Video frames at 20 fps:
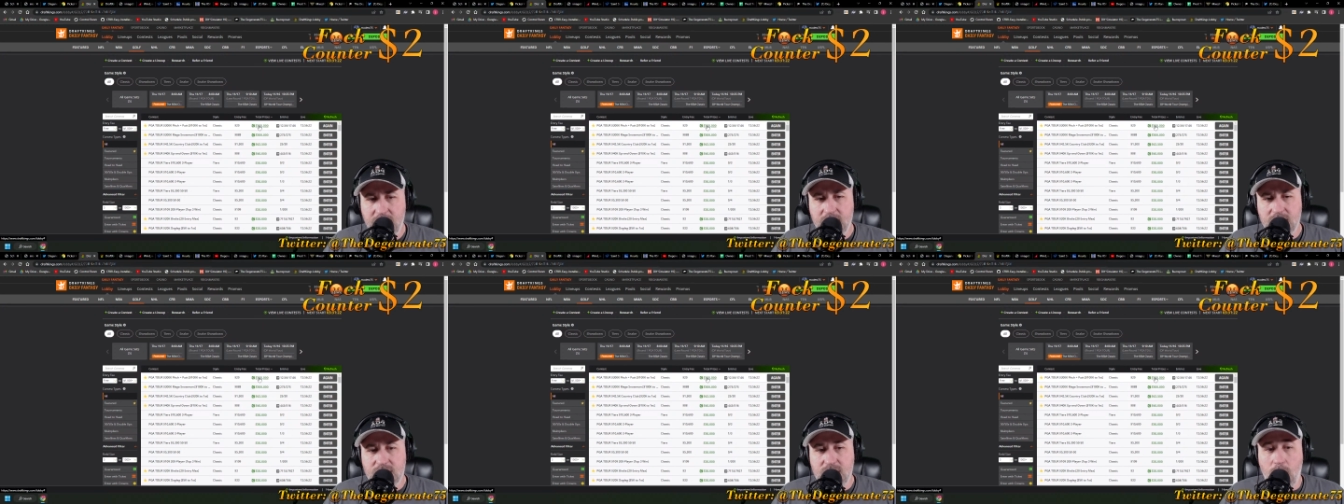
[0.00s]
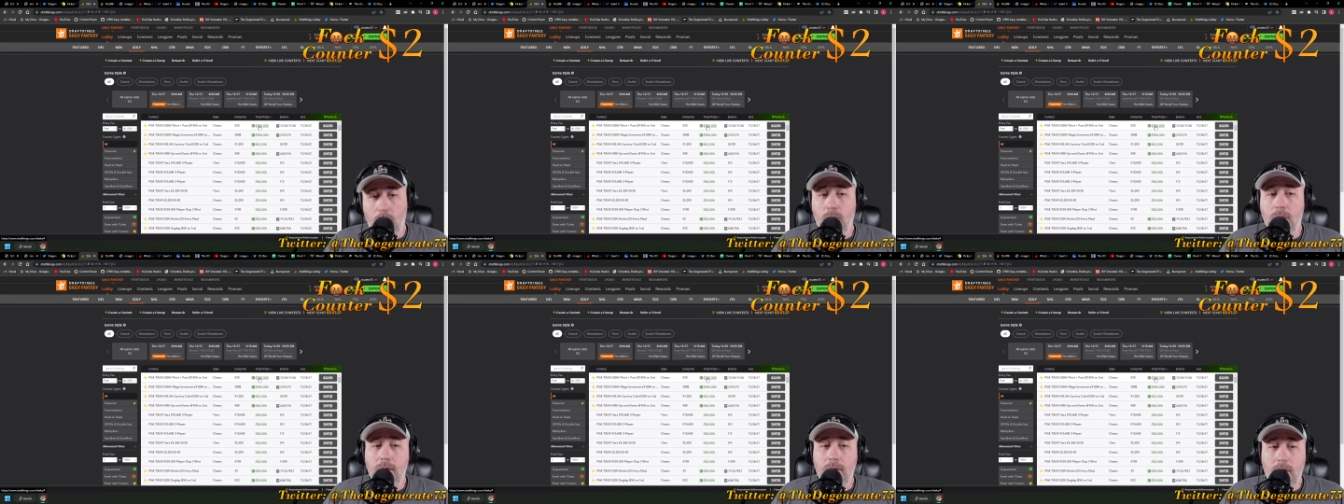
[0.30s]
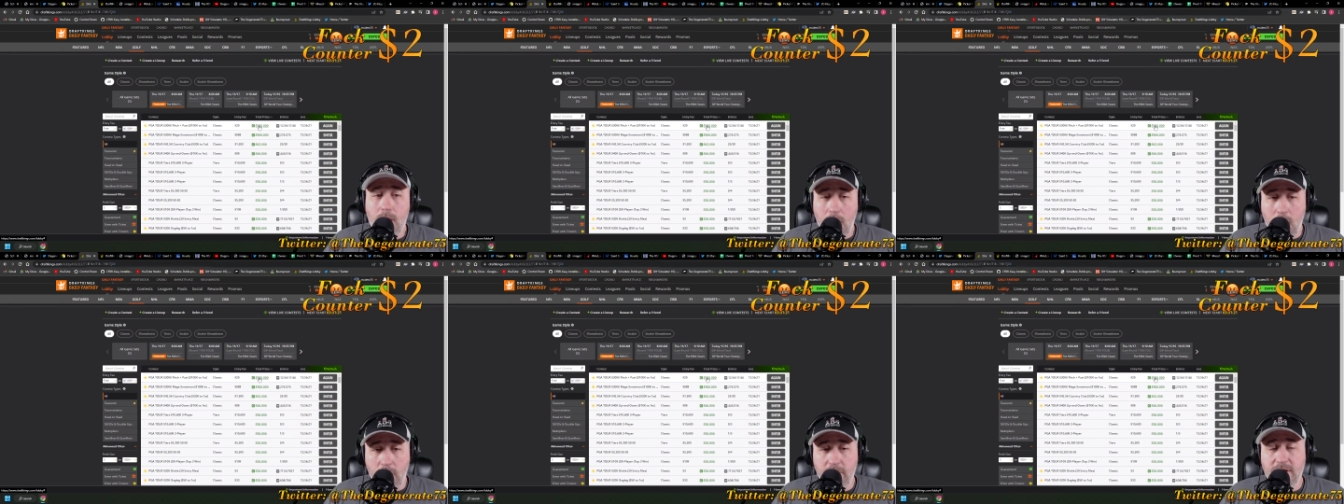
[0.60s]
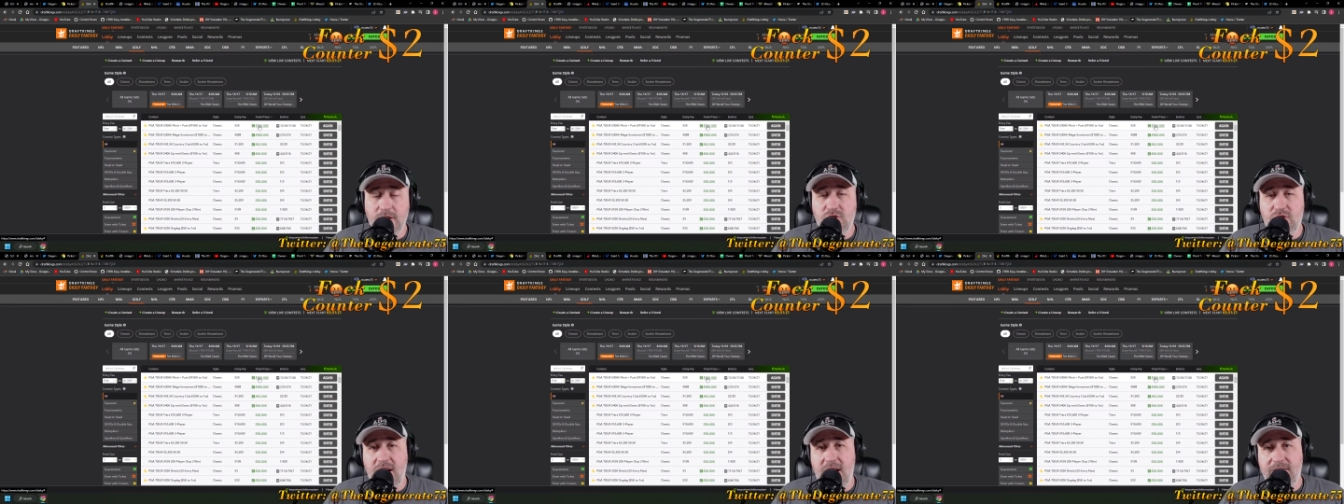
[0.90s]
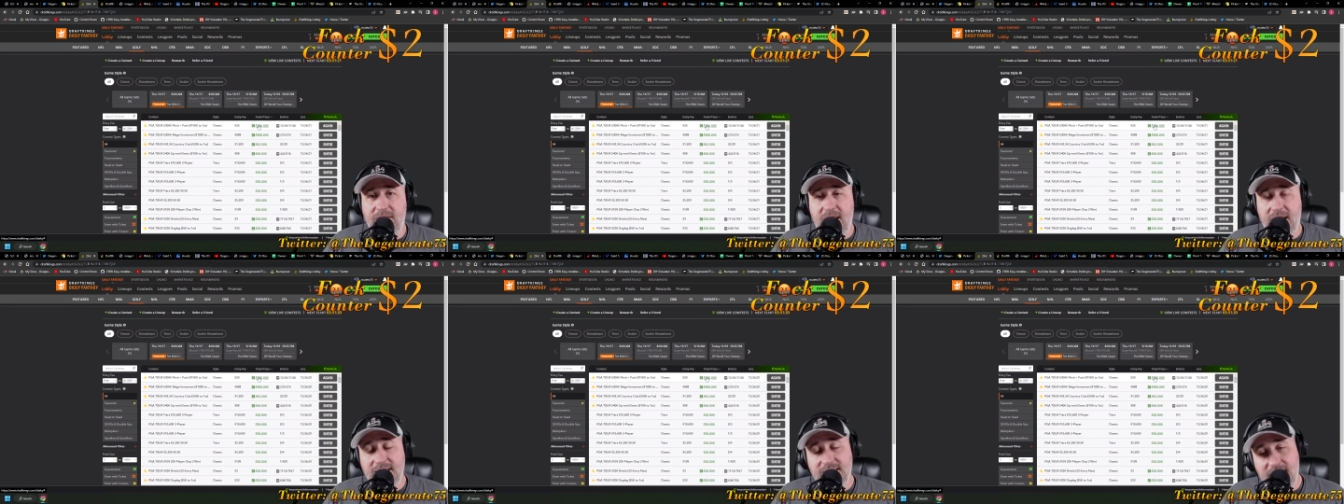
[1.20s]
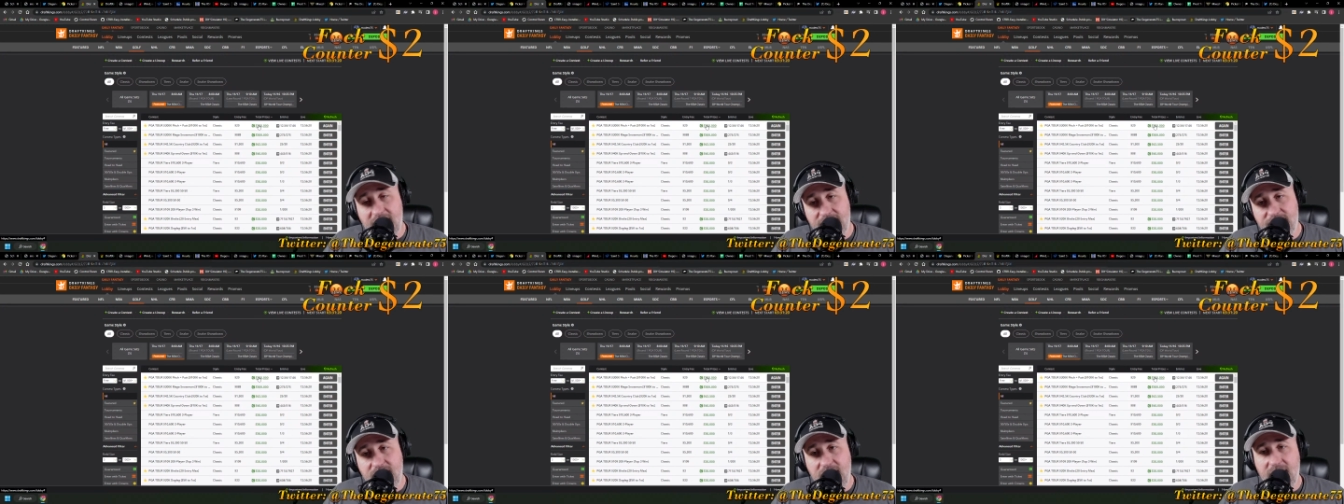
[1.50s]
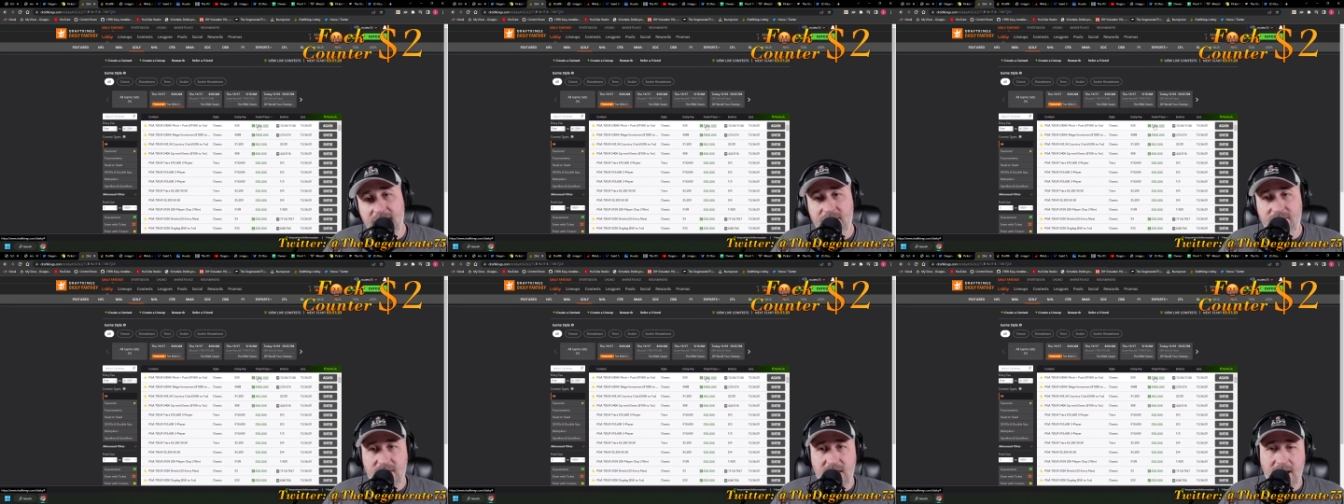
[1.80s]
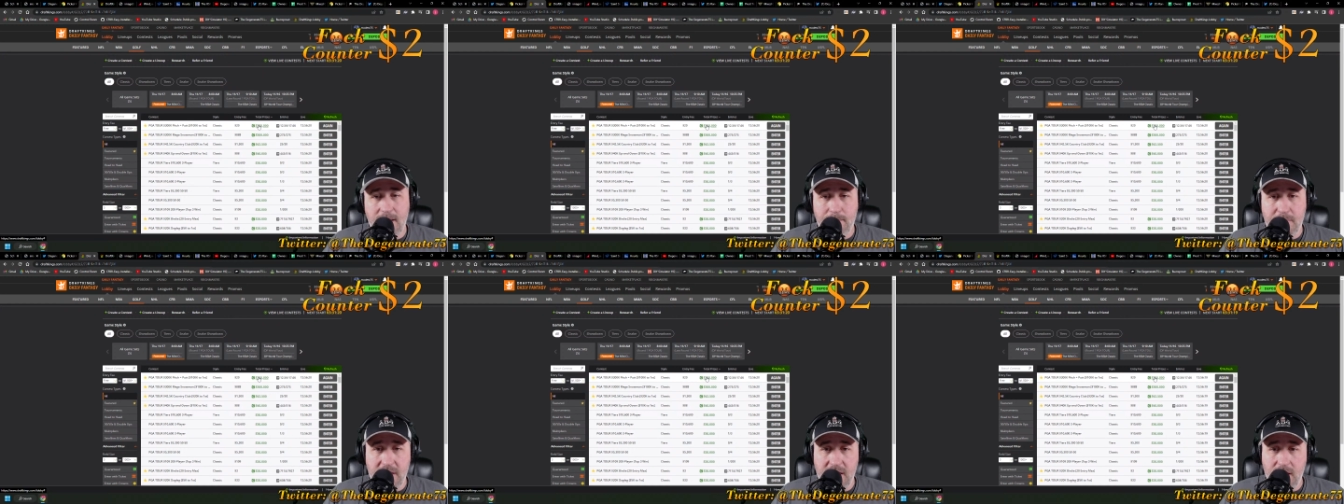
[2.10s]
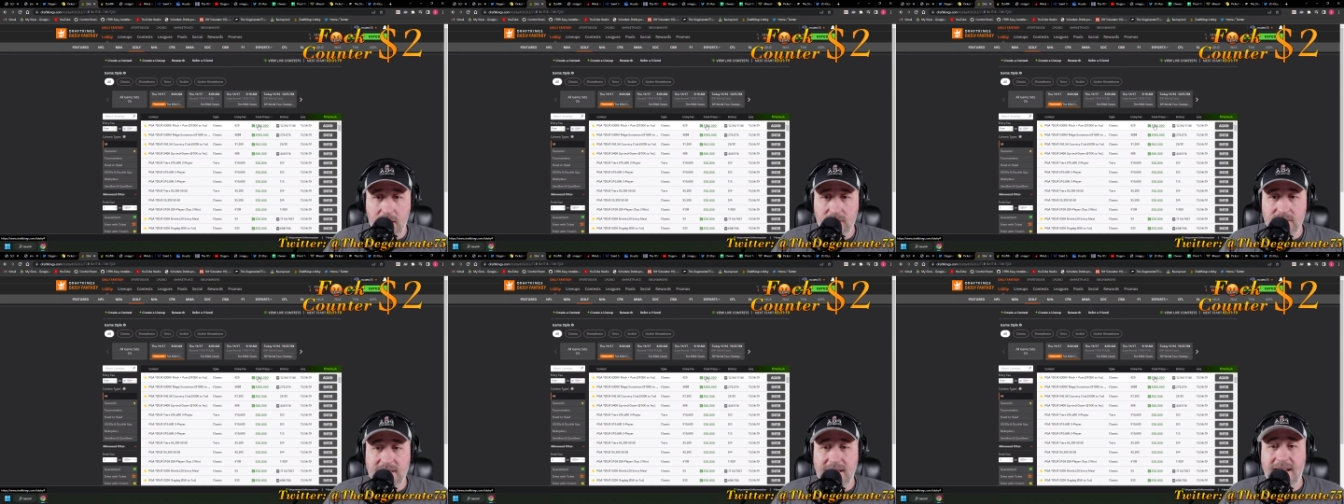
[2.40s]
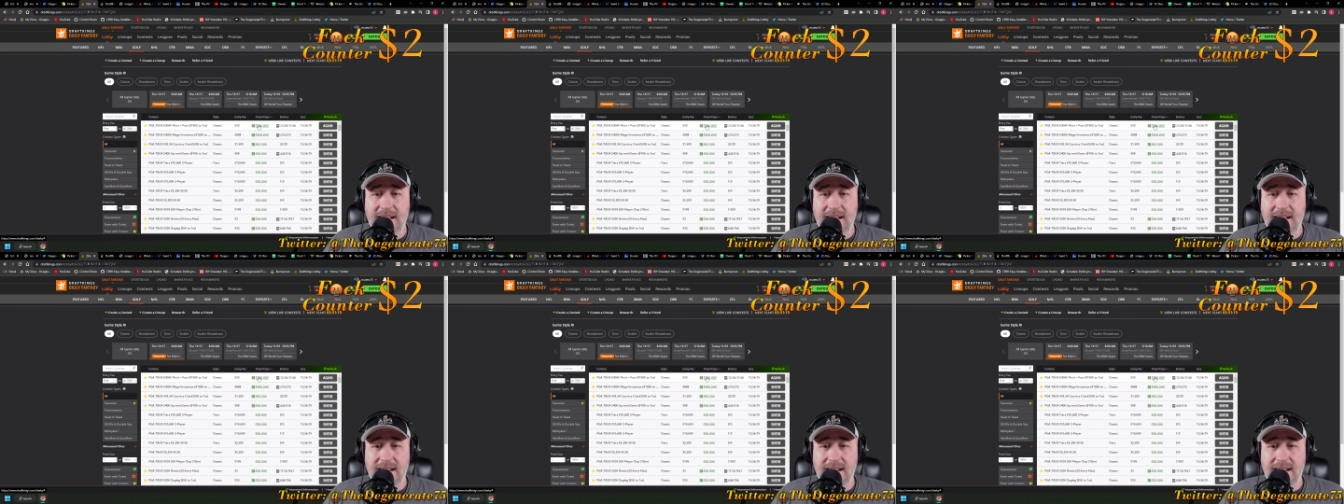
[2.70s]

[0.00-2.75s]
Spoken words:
So over to DraftKings. I've got a VIP host,